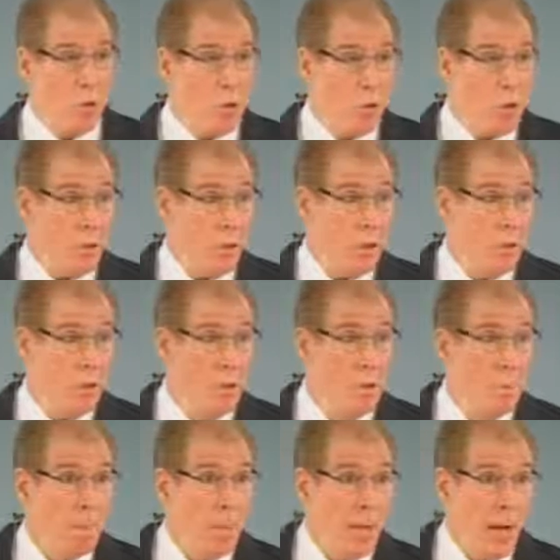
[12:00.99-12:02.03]
good, though.
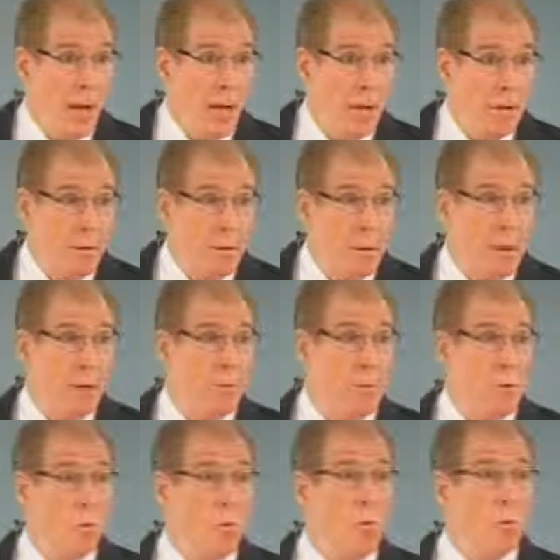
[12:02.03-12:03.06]
And uh,
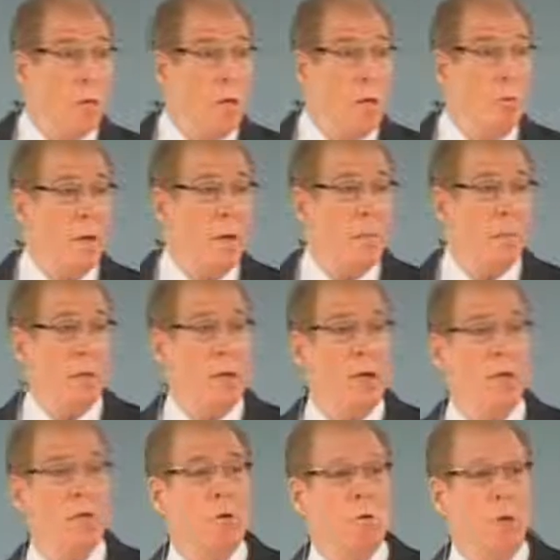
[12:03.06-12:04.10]
there was one paper
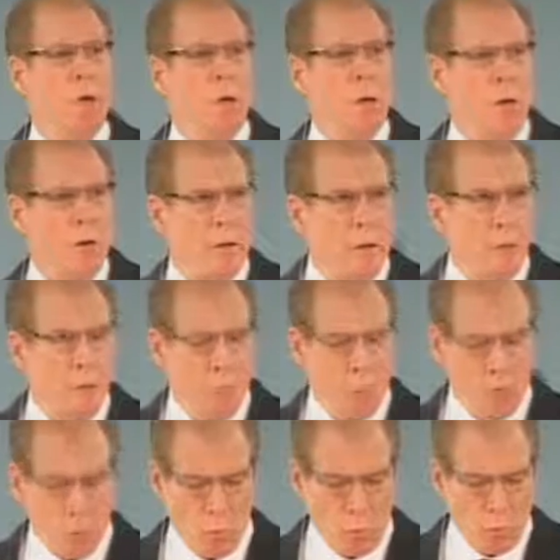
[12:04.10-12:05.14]
given by, I think his name
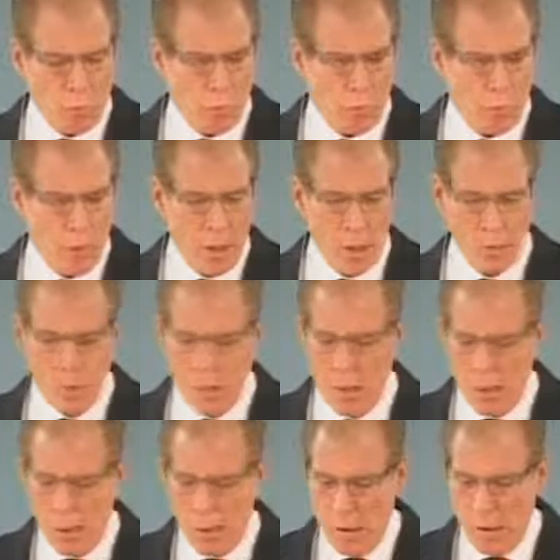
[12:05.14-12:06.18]
was Warren Smith,
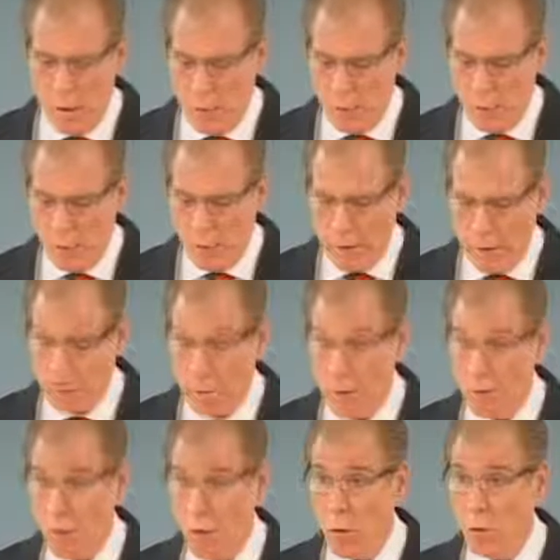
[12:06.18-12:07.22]
who came
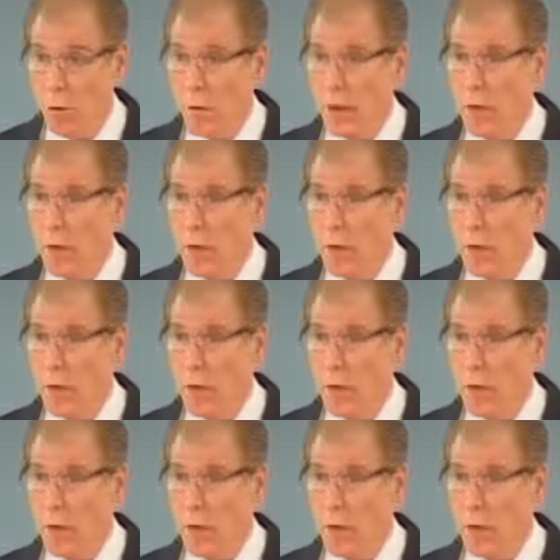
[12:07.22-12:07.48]
out of nowhere.